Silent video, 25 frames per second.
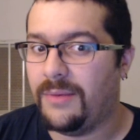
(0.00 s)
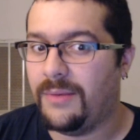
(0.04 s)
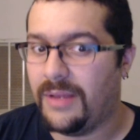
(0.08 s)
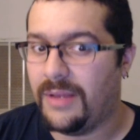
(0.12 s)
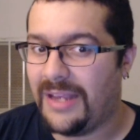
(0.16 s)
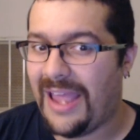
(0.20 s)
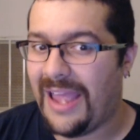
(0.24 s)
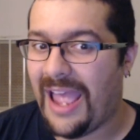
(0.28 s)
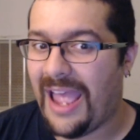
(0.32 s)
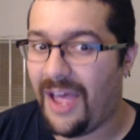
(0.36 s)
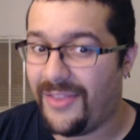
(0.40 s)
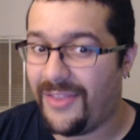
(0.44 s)

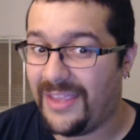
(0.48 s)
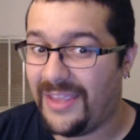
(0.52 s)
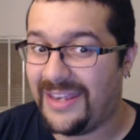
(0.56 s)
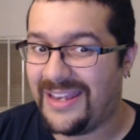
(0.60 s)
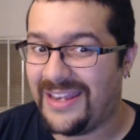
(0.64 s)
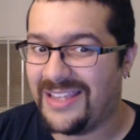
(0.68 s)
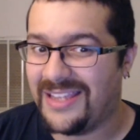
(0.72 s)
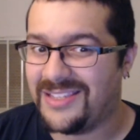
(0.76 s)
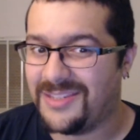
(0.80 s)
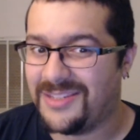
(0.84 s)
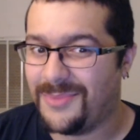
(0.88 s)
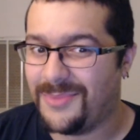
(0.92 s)
how they
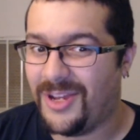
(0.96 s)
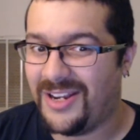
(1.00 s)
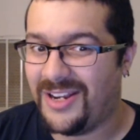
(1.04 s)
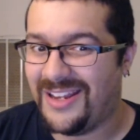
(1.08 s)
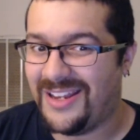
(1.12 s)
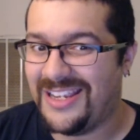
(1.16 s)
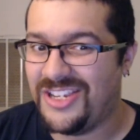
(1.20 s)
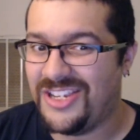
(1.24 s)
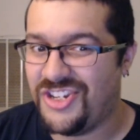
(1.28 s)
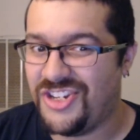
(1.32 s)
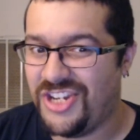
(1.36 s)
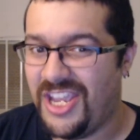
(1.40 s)
announced them on
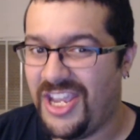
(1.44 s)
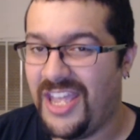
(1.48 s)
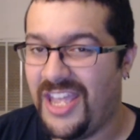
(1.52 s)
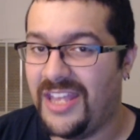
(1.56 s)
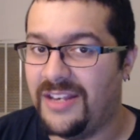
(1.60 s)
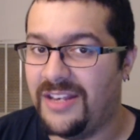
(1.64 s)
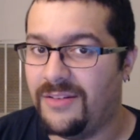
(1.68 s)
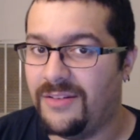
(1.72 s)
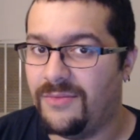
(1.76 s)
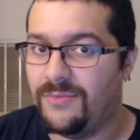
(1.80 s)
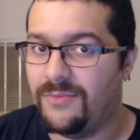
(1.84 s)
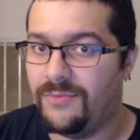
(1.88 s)

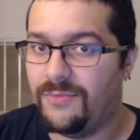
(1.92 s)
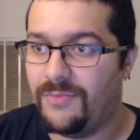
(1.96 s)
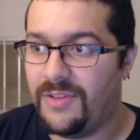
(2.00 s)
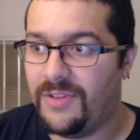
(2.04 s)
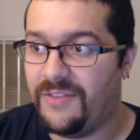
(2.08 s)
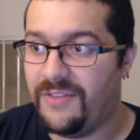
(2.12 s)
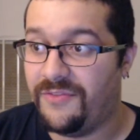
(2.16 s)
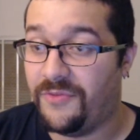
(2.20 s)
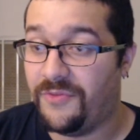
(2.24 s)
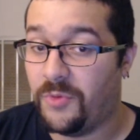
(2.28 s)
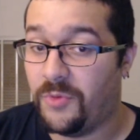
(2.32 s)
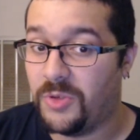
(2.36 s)
IGN
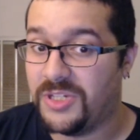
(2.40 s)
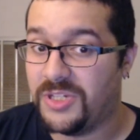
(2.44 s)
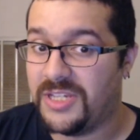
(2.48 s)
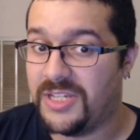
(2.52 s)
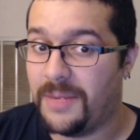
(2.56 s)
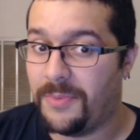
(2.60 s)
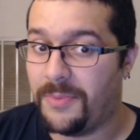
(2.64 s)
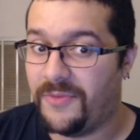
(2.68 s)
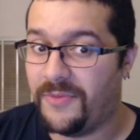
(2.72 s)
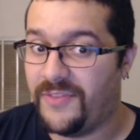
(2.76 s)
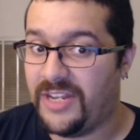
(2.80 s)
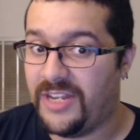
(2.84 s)
in 4
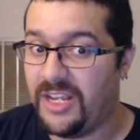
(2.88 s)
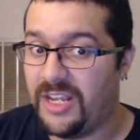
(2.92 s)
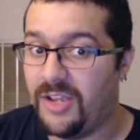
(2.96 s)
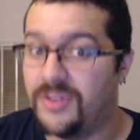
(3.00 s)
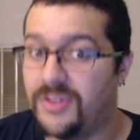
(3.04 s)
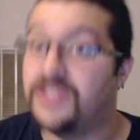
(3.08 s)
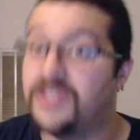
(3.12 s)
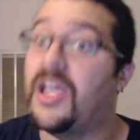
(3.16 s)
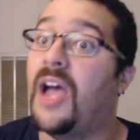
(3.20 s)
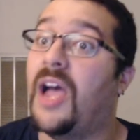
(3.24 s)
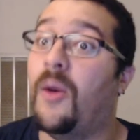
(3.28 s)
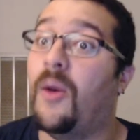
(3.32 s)
separate
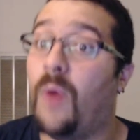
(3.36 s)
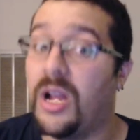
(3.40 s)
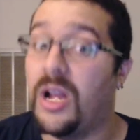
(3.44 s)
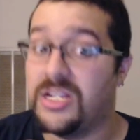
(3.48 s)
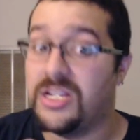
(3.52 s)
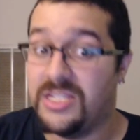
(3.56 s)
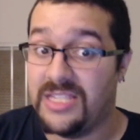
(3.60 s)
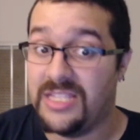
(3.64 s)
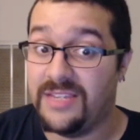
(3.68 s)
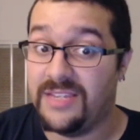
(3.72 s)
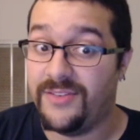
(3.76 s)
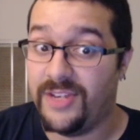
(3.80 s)
videos. I
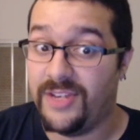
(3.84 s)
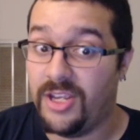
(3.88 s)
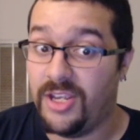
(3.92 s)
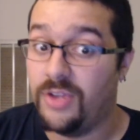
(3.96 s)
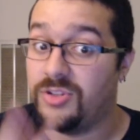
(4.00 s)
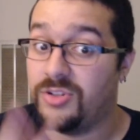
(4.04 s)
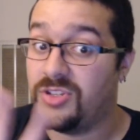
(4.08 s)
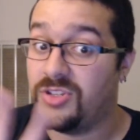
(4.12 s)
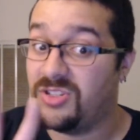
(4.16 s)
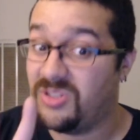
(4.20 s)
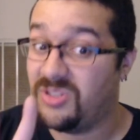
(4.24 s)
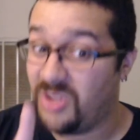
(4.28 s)
watched these
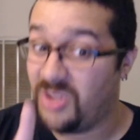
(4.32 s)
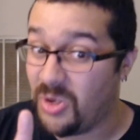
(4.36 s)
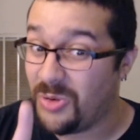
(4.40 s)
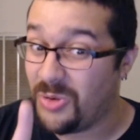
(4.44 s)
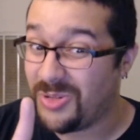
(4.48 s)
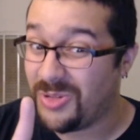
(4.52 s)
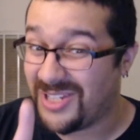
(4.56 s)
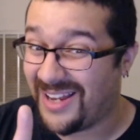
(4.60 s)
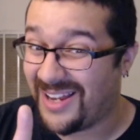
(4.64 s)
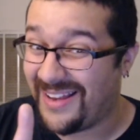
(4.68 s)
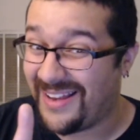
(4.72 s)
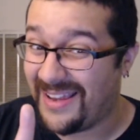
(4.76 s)
videos 2
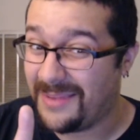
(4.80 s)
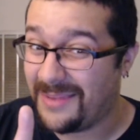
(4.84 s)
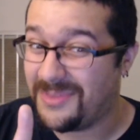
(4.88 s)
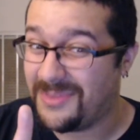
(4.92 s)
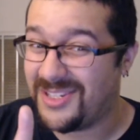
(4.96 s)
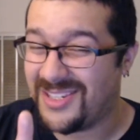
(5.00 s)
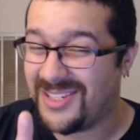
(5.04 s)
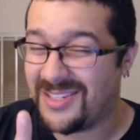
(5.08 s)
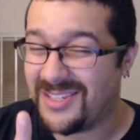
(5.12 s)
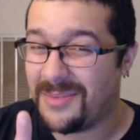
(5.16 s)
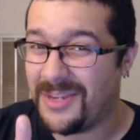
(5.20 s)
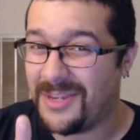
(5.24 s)
times
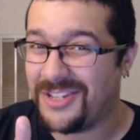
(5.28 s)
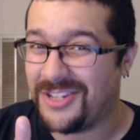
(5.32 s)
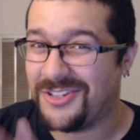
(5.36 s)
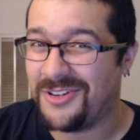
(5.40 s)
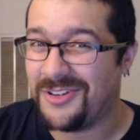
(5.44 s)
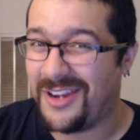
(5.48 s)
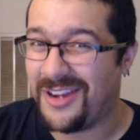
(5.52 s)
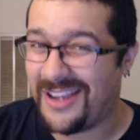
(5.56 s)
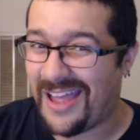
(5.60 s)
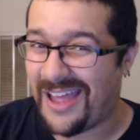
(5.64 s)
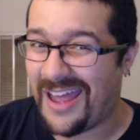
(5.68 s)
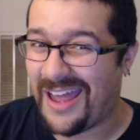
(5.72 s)
just to make sure
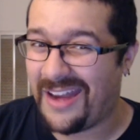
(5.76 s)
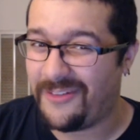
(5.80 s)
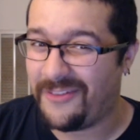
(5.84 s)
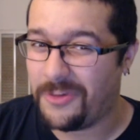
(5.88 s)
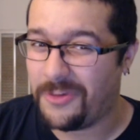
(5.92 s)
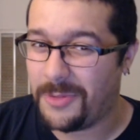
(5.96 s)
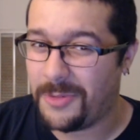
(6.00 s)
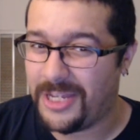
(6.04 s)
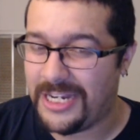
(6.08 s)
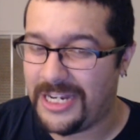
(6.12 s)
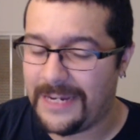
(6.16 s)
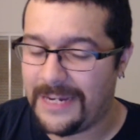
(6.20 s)
I got
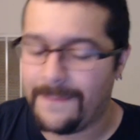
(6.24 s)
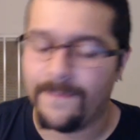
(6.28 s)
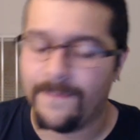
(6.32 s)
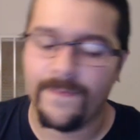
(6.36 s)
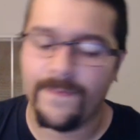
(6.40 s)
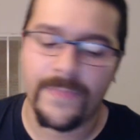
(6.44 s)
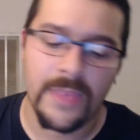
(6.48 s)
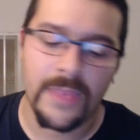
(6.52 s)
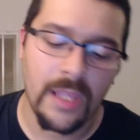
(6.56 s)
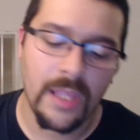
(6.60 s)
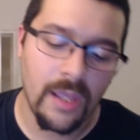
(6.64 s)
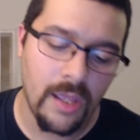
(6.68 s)
everybody.
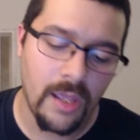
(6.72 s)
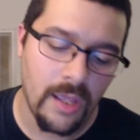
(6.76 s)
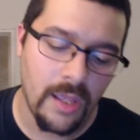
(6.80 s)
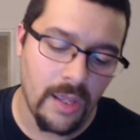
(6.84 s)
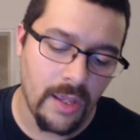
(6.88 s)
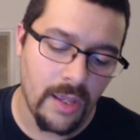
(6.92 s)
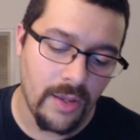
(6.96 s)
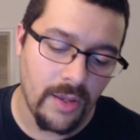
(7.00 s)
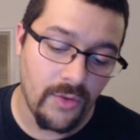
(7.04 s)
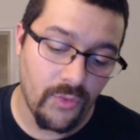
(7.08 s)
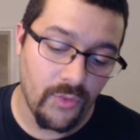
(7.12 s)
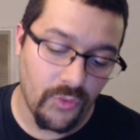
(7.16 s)

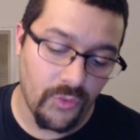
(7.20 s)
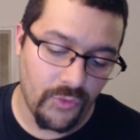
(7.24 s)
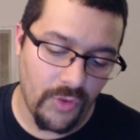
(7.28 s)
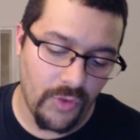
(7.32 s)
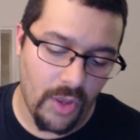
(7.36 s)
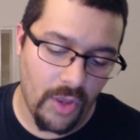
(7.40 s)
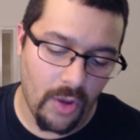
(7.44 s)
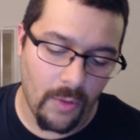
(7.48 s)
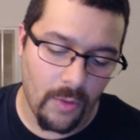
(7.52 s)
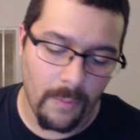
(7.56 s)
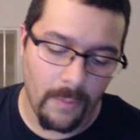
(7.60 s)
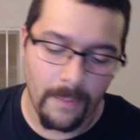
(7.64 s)

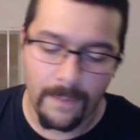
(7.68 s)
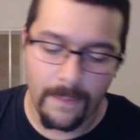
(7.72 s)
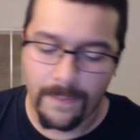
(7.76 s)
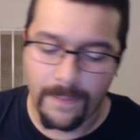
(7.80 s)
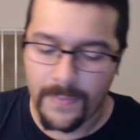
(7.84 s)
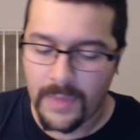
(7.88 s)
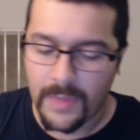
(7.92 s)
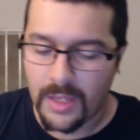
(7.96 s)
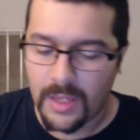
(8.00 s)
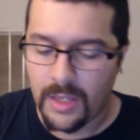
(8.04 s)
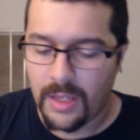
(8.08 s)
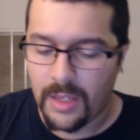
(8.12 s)
So,
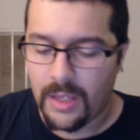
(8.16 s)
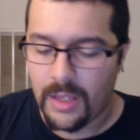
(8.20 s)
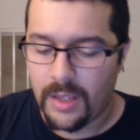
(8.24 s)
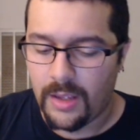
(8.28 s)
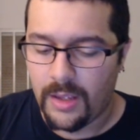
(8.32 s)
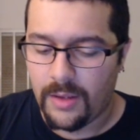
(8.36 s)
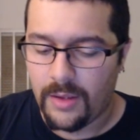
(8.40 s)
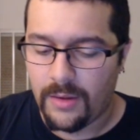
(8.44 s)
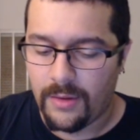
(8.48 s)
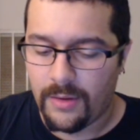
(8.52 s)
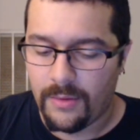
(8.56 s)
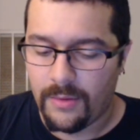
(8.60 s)

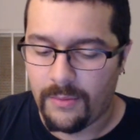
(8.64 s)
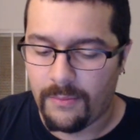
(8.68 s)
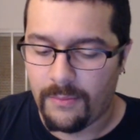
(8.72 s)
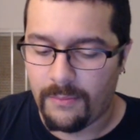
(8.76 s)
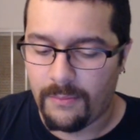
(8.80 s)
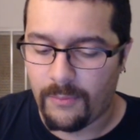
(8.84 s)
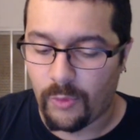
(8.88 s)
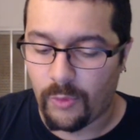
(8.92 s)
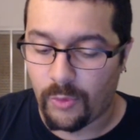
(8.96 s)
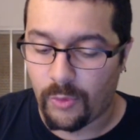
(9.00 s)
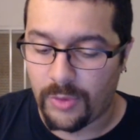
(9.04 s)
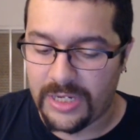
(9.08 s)

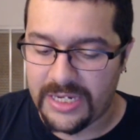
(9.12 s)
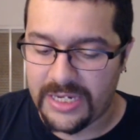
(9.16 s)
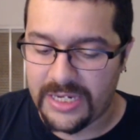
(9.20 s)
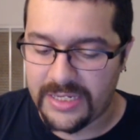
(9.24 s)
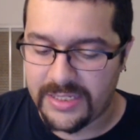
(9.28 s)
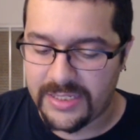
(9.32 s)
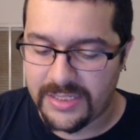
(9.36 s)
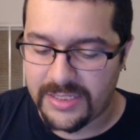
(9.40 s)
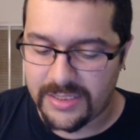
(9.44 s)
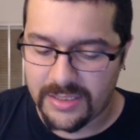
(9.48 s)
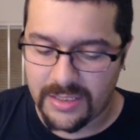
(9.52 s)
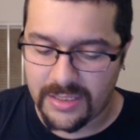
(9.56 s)

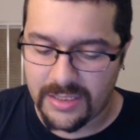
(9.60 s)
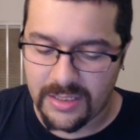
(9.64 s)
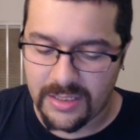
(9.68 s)
Maurice,